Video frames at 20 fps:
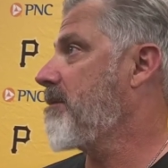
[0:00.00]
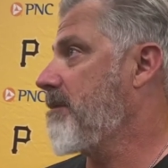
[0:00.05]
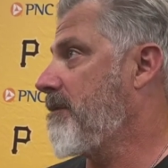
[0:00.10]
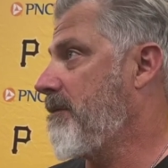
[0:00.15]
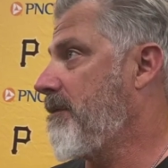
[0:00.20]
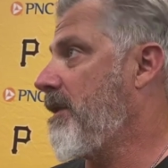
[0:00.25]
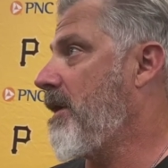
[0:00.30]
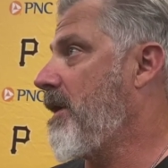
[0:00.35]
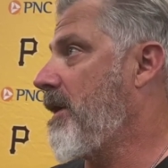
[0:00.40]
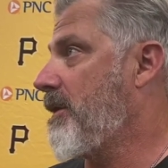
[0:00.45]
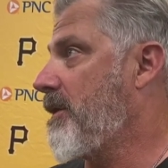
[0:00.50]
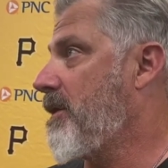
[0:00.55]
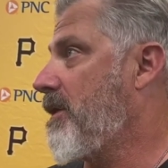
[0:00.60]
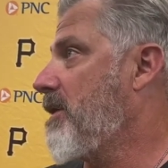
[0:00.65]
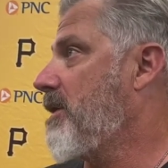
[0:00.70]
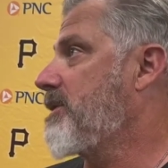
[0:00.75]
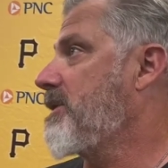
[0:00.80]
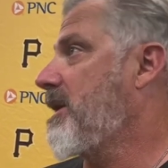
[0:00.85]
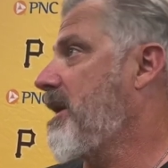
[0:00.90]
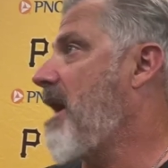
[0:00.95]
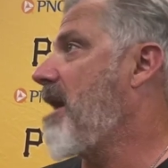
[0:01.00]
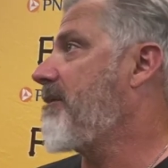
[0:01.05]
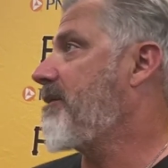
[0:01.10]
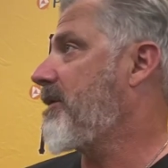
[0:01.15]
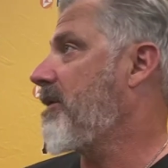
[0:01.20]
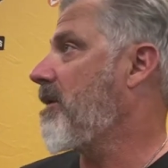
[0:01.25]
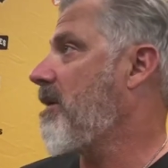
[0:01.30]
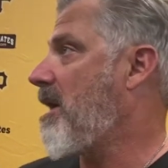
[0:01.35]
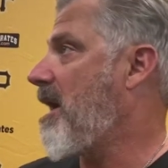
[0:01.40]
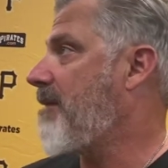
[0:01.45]
Very encouraging
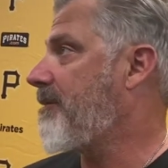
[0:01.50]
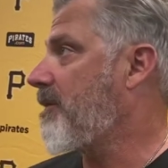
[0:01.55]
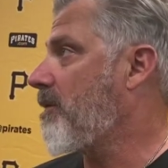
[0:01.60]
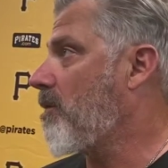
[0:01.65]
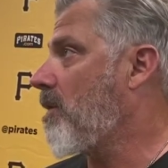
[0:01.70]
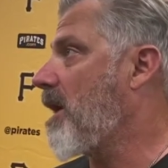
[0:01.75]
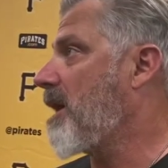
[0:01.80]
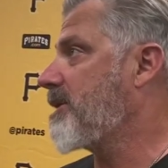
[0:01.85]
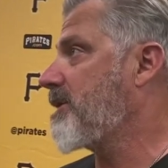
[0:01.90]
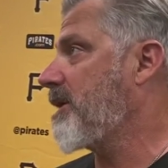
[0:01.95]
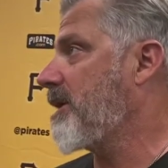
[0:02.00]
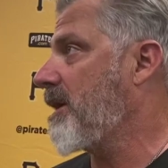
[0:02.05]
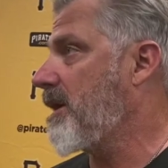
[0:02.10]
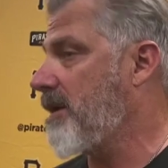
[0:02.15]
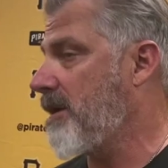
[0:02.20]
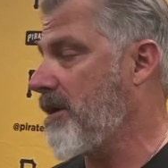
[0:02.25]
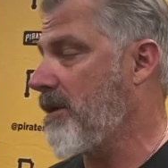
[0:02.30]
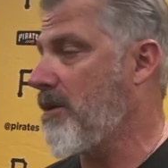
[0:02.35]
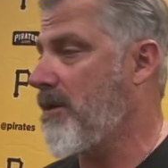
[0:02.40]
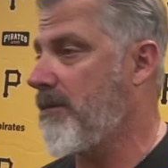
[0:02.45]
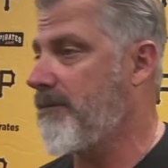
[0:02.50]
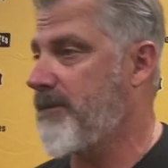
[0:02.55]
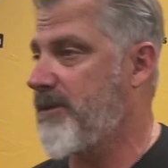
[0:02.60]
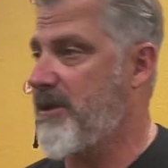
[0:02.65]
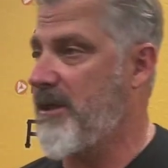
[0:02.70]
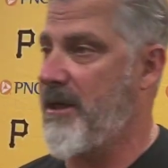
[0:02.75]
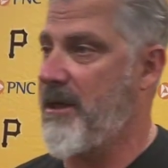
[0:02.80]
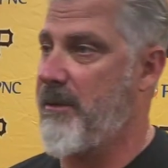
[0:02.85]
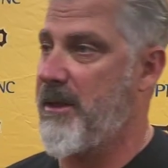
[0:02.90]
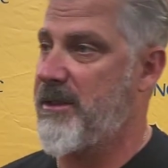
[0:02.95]
after watching it,
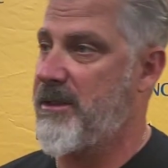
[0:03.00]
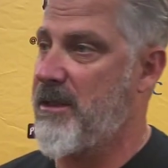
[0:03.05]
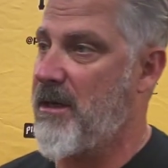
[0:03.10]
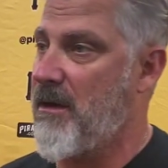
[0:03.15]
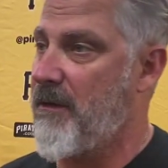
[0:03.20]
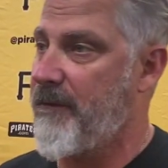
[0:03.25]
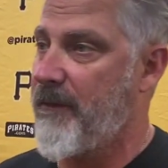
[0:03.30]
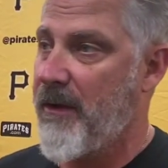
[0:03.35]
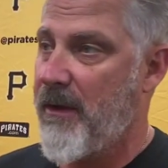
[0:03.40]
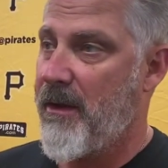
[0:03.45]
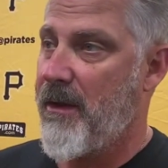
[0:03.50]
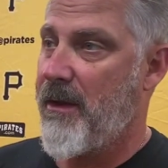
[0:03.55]
seeing it myself.